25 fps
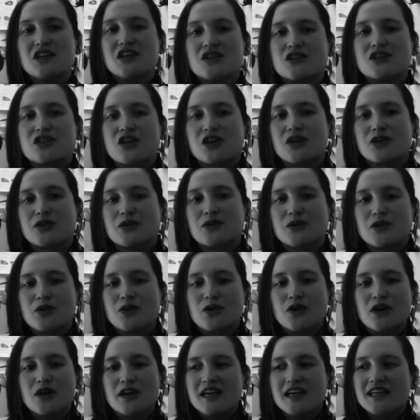So
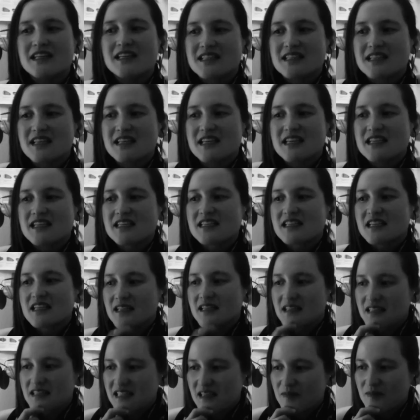is this
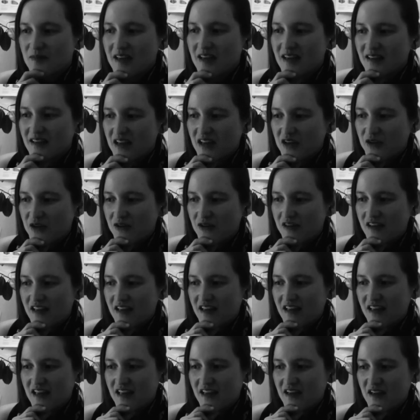something that you
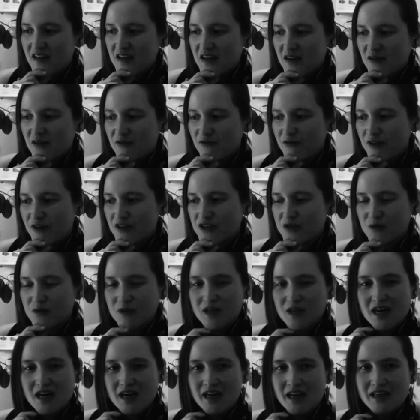think
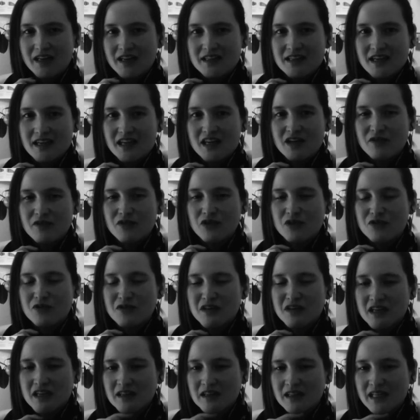virtual art is kind of
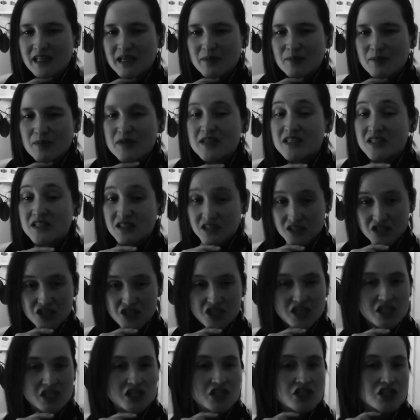uniquely
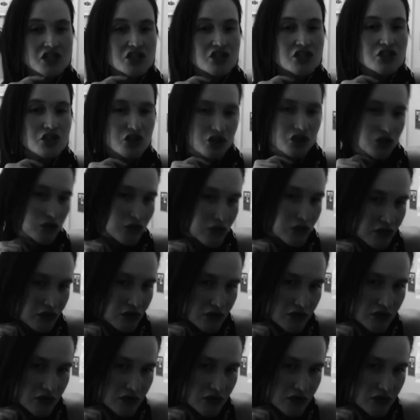positioned to do?